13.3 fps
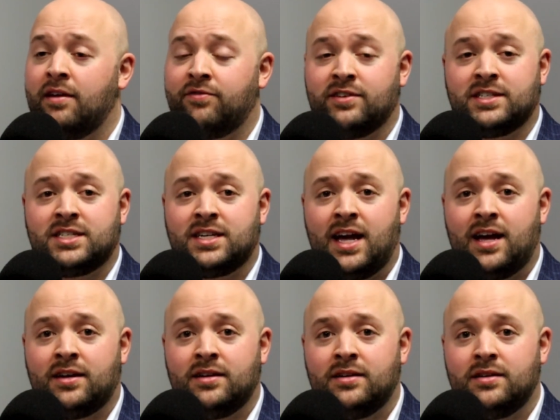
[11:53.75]
If
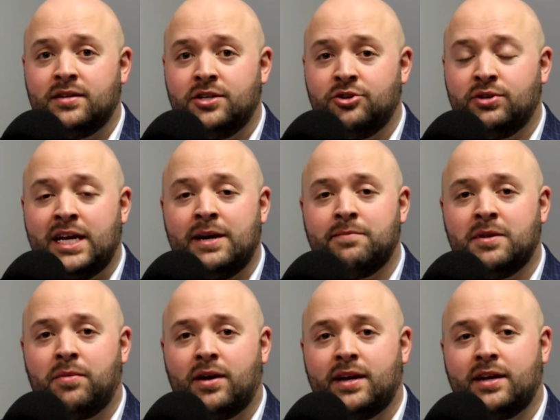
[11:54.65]
instead you keep
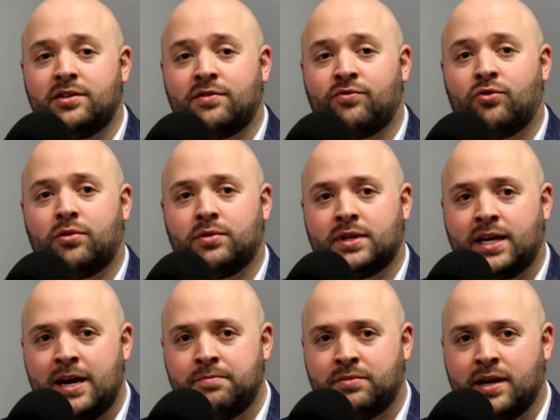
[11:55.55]
the money in your
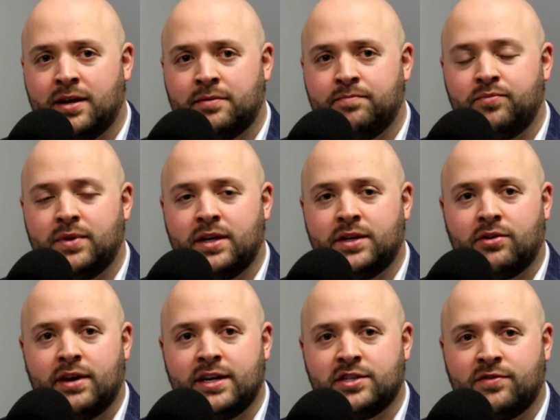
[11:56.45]
401k plan and
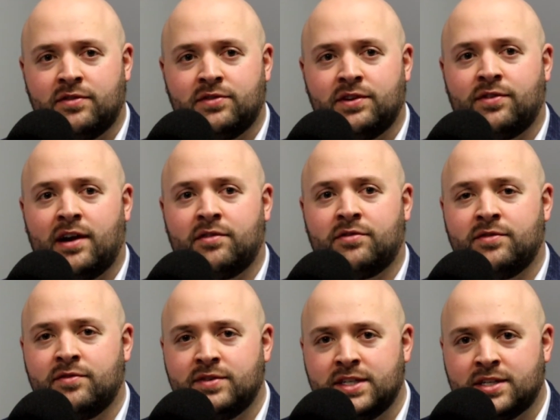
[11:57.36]
you're age 55 or
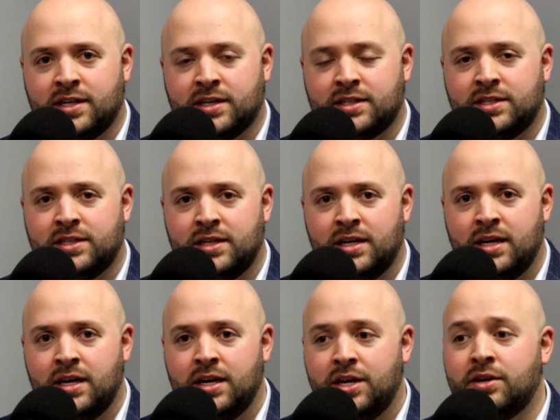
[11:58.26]
56,
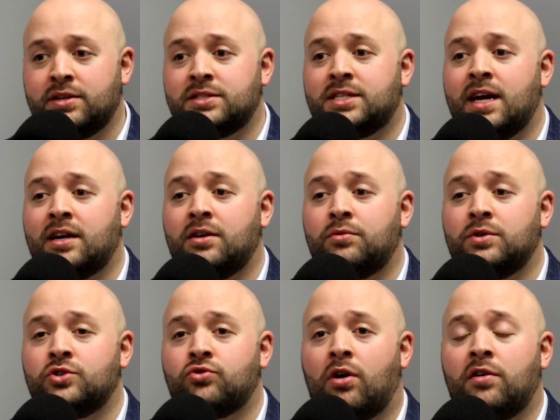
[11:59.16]
you can take a
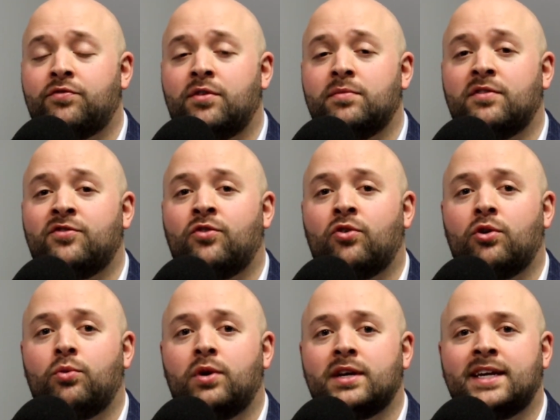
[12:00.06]
withdrawal from the
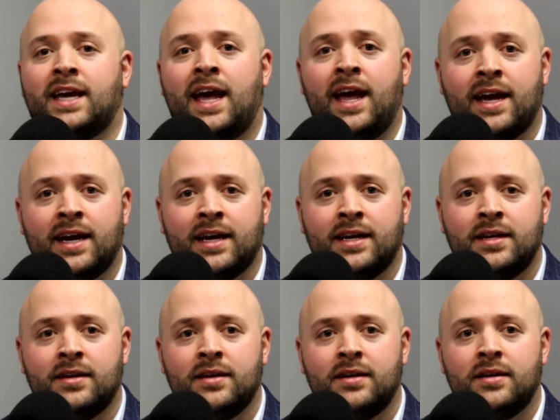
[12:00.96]

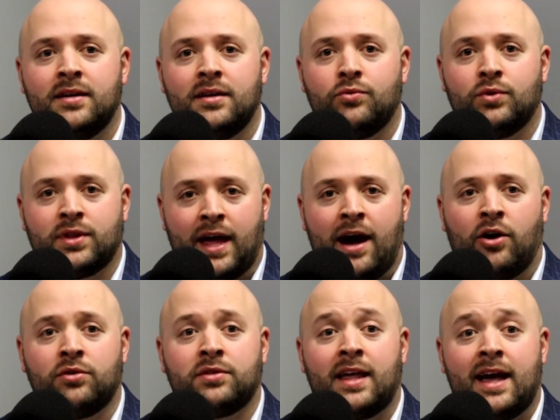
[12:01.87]
401k
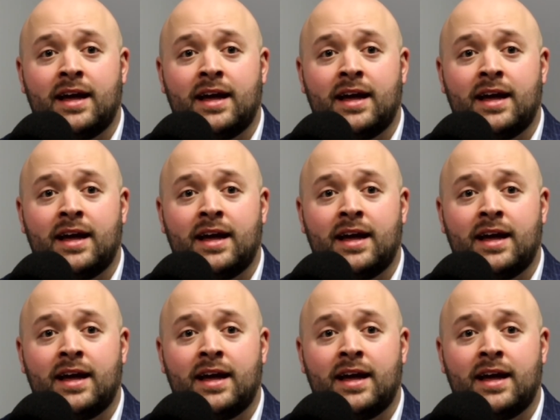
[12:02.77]
without